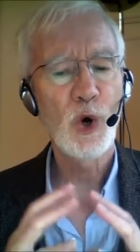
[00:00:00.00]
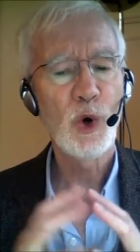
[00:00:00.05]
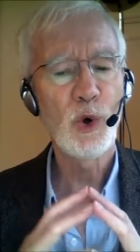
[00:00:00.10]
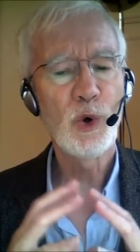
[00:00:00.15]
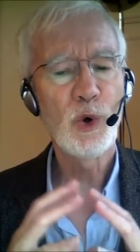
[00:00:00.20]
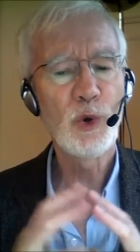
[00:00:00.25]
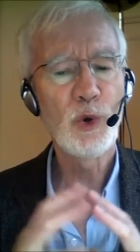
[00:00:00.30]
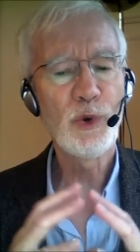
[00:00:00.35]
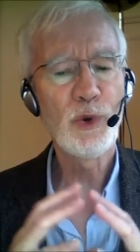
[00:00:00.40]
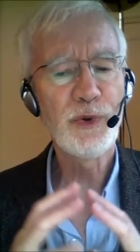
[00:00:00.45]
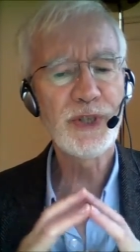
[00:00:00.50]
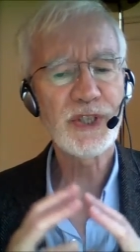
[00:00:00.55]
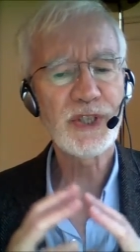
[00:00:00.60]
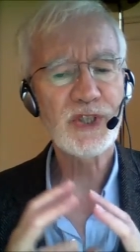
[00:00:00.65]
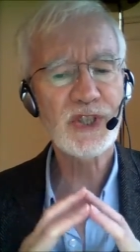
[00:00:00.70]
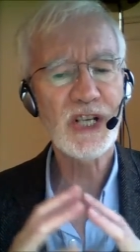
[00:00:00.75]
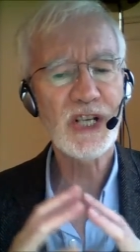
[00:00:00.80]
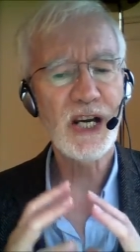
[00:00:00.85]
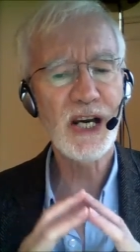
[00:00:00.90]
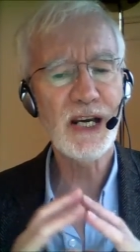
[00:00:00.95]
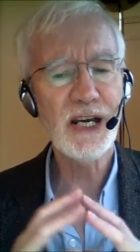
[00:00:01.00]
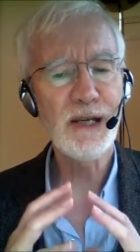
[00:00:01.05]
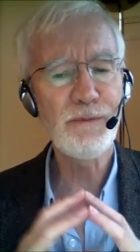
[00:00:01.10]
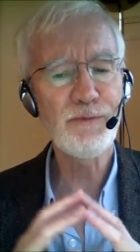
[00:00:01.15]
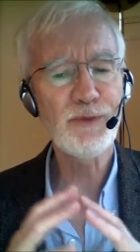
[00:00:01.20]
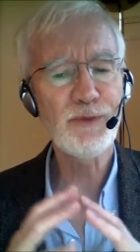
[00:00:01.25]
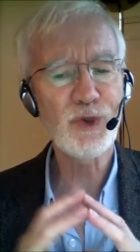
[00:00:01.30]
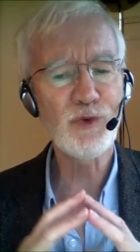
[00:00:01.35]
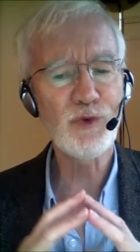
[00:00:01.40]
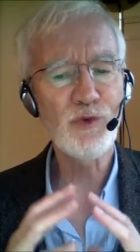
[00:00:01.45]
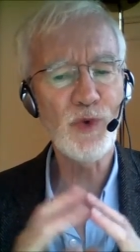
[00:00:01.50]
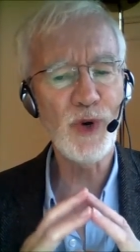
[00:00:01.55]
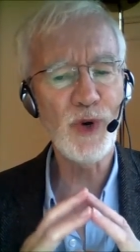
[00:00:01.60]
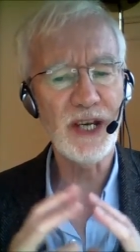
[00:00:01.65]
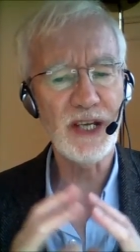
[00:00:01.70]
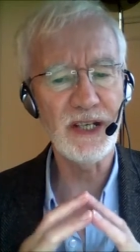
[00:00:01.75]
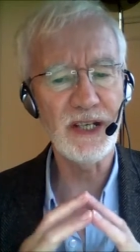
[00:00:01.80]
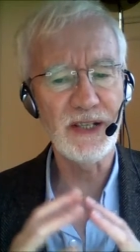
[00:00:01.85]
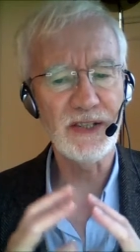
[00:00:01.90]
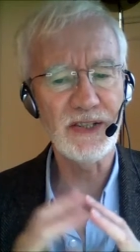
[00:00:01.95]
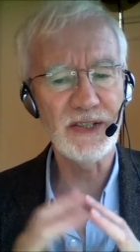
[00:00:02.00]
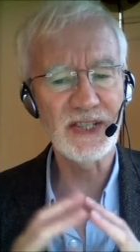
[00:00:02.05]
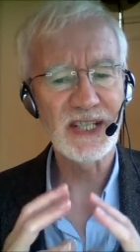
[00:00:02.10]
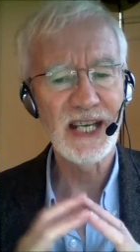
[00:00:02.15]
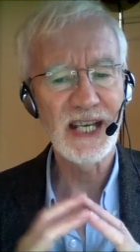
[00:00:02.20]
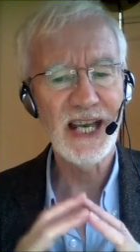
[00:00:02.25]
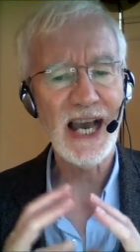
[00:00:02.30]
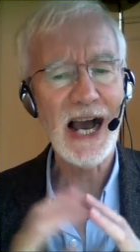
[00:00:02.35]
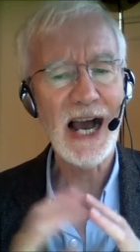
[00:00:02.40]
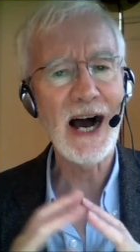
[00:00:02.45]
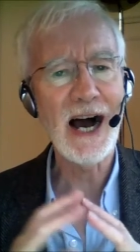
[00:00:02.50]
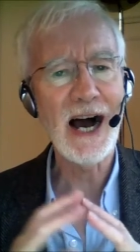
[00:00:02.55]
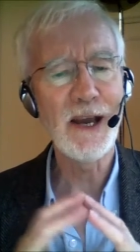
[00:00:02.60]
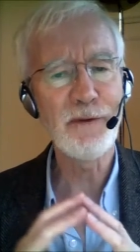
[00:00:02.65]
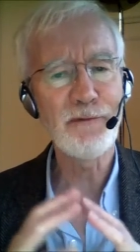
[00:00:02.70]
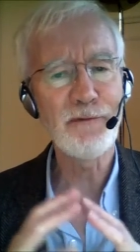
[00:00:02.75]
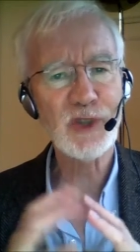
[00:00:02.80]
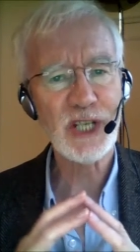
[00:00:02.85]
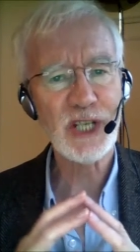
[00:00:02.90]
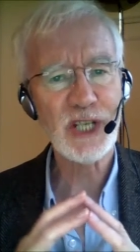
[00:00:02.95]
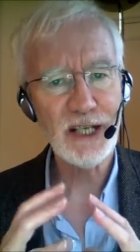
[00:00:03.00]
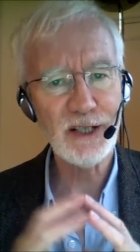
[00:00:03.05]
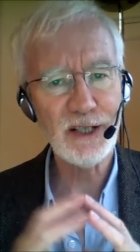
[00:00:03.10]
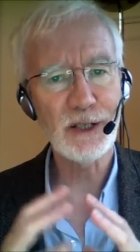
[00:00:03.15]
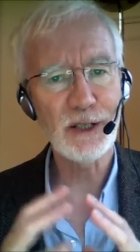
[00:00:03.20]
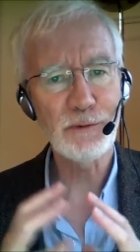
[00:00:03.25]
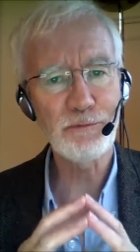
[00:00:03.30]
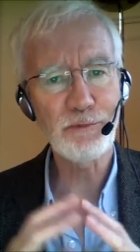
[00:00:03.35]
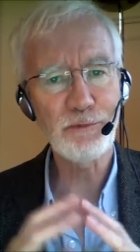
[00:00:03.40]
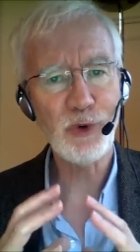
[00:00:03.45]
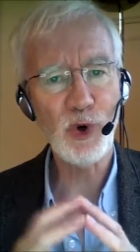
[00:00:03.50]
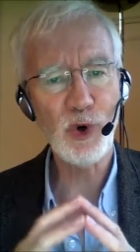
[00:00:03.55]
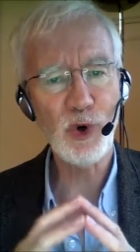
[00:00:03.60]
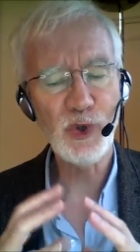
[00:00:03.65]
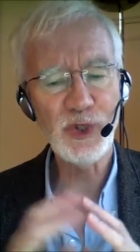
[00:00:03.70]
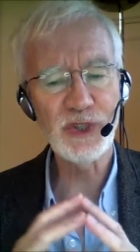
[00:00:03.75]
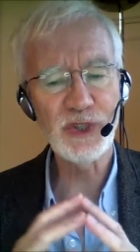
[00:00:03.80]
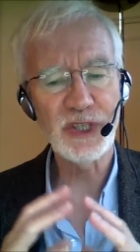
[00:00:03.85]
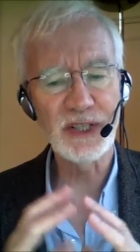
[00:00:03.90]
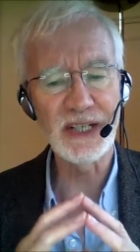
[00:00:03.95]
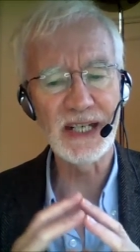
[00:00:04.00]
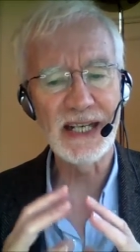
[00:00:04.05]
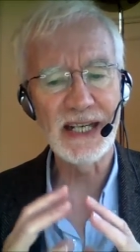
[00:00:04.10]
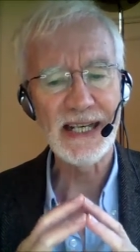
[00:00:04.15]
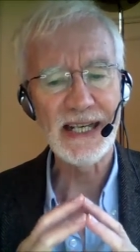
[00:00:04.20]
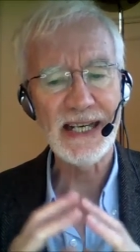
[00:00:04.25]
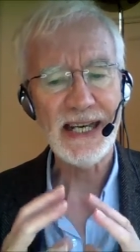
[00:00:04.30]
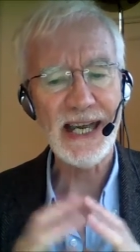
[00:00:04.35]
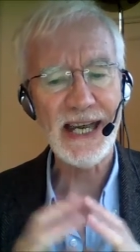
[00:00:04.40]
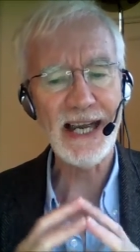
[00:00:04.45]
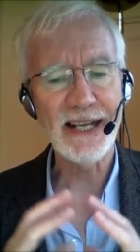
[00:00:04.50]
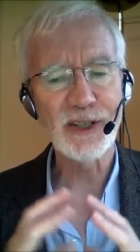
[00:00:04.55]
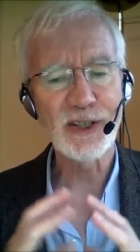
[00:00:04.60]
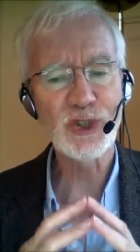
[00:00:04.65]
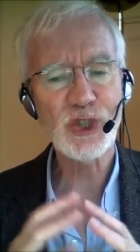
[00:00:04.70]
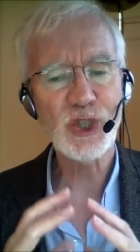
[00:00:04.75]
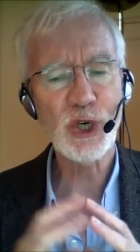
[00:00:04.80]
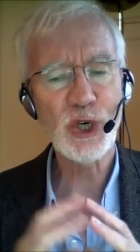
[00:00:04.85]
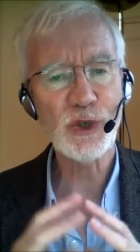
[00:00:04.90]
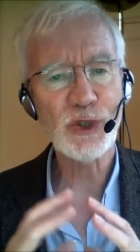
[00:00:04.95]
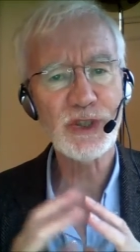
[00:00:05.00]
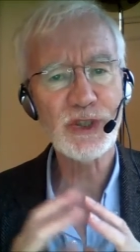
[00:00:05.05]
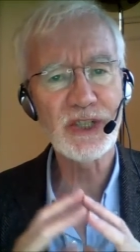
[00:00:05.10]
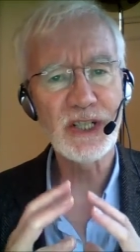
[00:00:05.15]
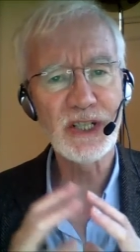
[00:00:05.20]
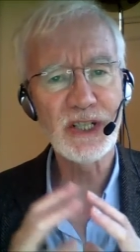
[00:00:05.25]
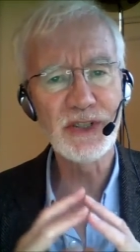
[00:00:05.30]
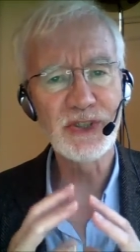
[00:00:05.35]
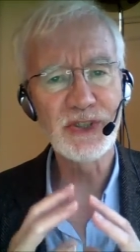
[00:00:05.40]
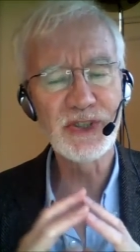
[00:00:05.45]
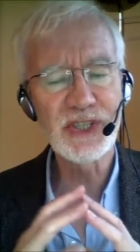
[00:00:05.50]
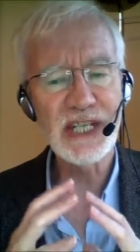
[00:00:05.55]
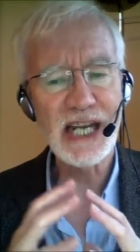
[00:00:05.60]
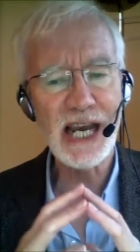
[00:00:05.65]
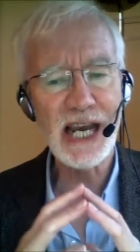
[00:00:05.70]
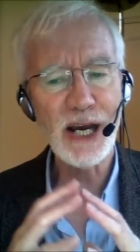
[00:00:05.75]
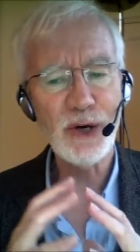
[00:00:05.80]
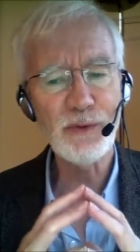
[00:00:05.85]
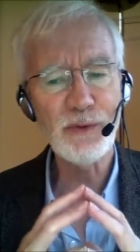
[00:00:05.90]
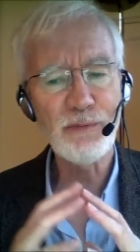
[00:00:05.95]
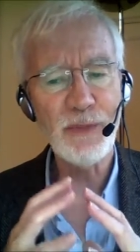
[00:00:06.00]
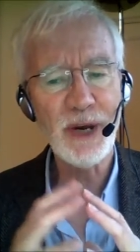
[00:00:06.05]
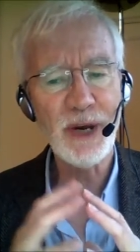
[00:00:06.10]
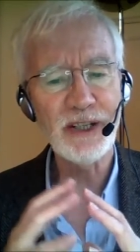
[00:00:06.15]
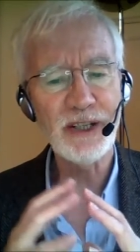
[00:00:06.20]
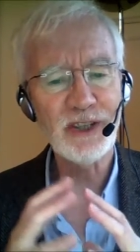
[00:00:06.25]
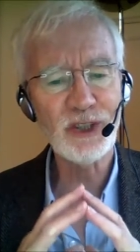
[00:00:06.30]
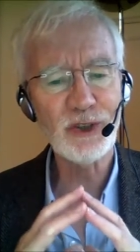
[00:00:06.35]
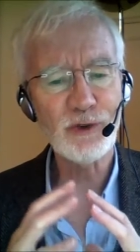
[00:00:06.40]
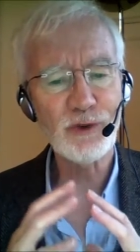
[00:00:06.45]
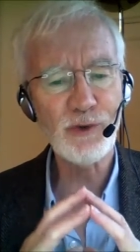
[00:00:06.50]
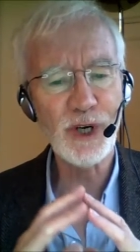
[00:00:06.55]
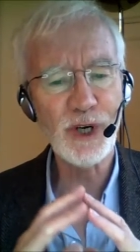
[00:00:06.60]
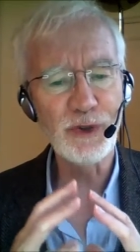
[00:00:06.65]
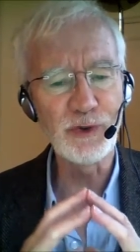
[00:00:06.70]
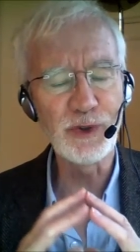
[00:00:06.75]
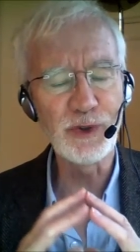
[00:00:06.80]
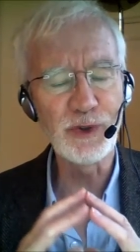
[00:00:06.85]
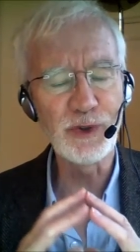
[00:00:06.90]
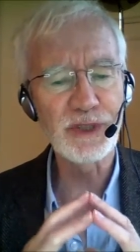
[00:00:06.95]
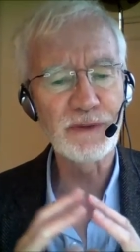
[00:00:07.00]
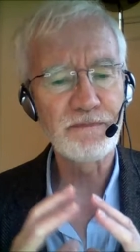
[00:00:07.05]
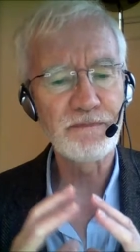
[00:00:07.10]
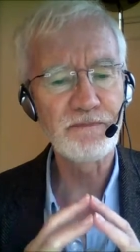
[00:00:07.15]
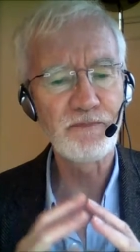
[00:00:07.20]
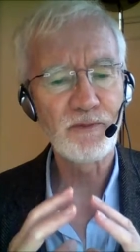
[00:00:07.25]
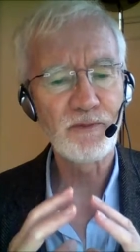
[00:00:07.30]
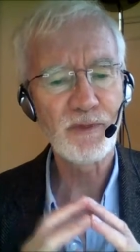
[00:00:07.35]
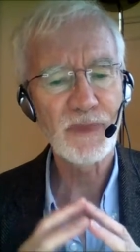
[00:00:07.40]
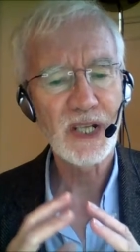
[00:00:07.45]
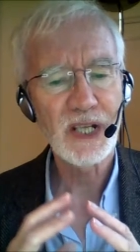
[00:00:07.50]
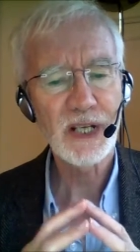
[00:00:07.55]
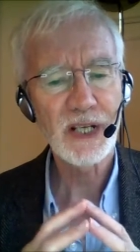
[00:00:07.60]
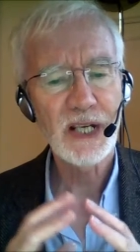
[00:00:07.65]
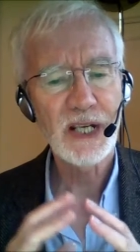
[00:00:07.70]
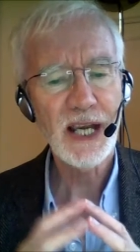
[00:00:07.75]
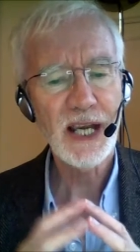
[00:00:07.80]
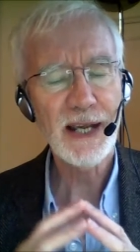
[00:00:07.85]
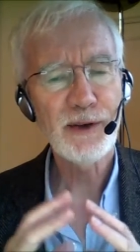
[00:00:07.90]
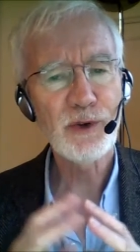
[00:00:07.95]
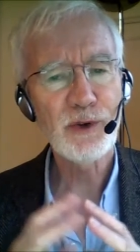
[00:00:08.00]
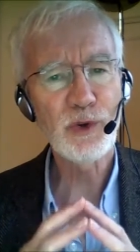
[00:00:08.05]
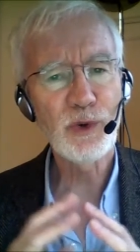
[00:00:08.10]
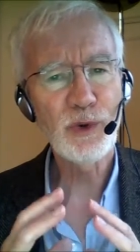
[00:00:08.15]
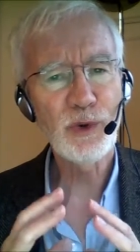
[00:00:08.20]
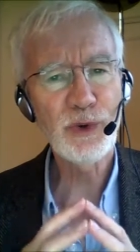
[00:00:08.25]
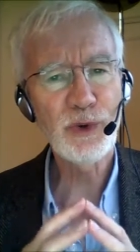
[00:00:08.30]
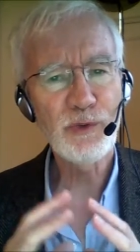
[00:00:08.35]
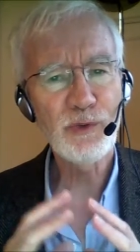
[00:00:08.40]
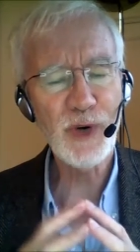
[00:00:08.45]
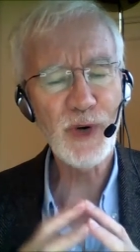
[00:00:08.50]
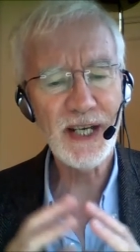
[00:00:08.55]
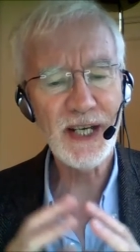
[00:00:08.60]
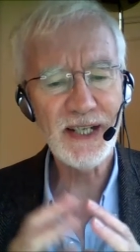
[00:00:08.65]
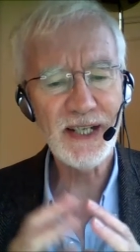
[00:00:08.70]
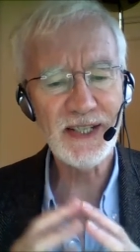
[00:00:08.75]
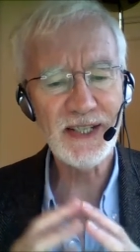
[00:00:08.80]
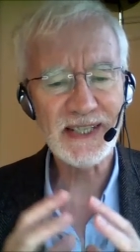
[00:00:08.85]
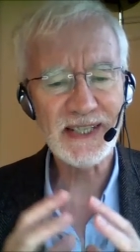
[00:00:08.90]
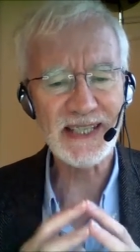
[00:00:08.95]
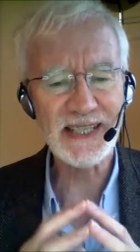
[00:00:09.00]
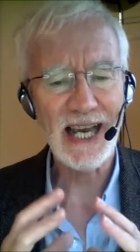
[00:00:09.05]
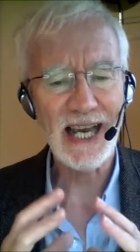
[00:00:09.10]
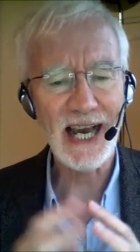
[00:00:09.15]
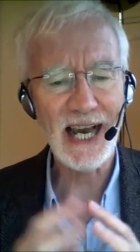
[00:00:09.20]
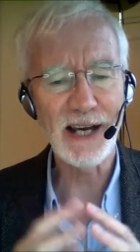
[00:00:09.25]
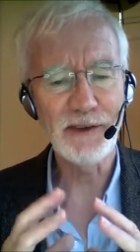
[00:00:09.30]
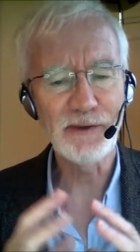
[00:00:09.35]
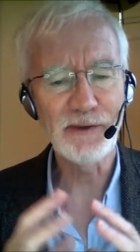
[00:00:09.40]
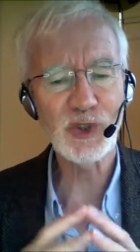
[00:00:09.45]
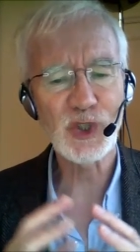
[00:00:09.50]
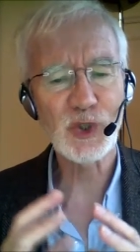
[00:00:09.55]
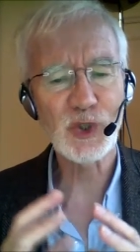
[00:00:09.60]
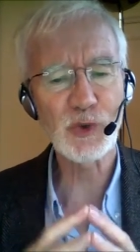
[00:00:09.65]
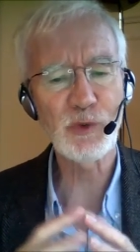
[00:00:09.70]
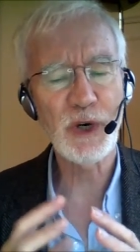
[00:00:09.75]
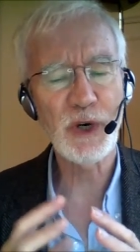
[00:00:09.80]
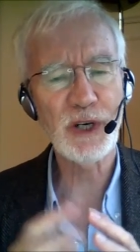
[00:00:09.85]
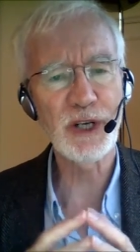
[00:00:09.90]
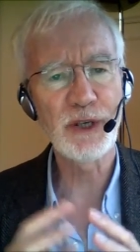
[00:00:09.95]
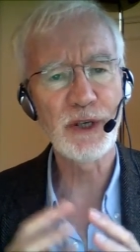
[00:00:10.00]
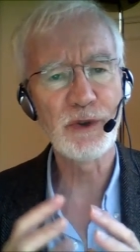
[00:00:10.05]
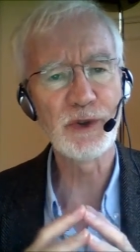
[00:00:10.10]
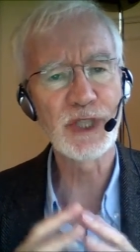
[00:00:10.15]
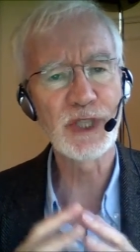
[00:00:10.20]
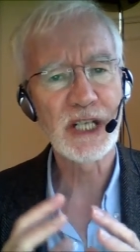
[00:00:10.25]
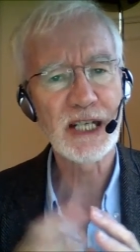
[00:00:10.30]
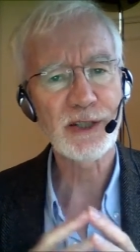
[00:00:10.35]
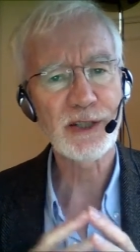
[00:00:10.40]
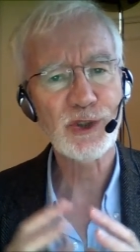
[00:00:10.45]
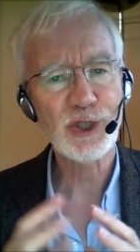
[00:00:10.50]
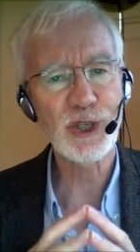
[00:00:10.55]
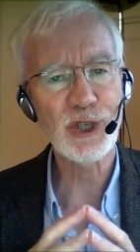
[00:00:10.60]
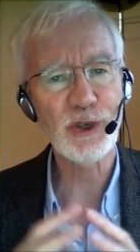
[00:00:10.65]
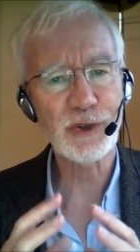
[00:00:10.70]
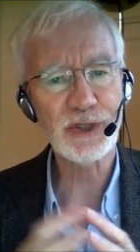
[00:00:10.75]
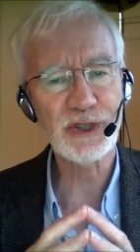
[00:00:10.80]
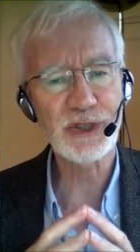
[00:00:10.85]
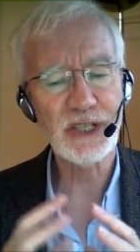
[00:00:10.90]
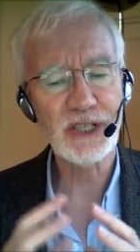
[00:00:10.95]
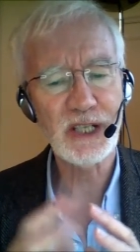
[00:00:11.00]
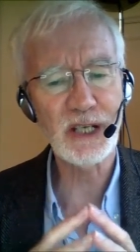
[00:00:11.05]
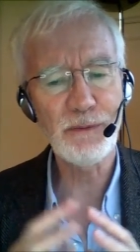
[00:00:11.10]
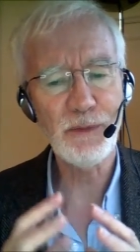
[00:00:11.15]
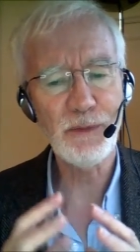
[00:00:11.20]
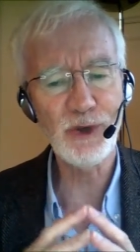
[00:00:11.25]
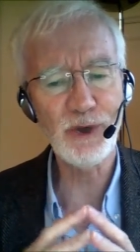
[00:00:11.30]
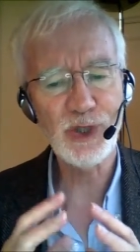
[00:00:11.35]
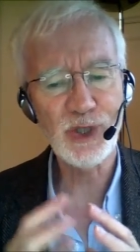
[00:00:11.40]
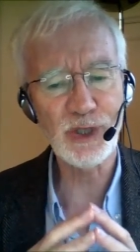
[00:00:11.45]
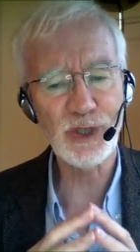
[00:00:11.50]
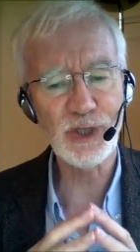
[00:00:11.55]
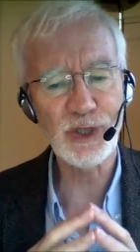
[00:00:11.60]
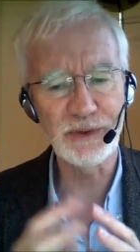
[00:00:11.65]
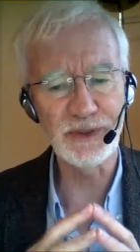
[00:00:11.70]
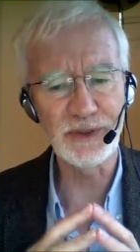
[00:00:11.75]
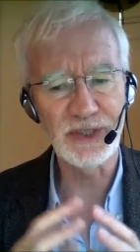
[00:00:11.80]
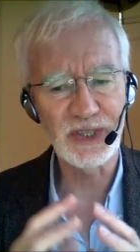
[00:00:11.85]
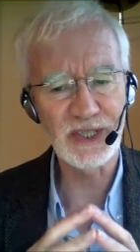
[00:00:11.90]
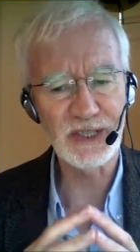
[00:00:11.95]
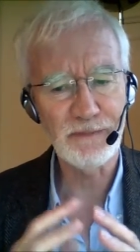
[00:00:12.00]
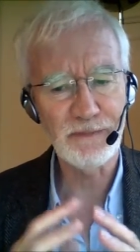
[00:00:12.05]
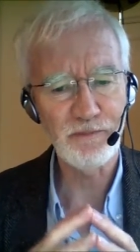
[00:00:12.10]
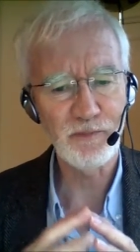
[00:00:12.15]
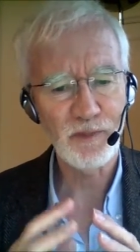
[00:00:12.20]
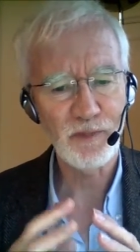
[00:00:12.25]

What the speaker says: All the times and ways I've taken poison and toxins down my throat, and all the ways I've swallowed toxic emotions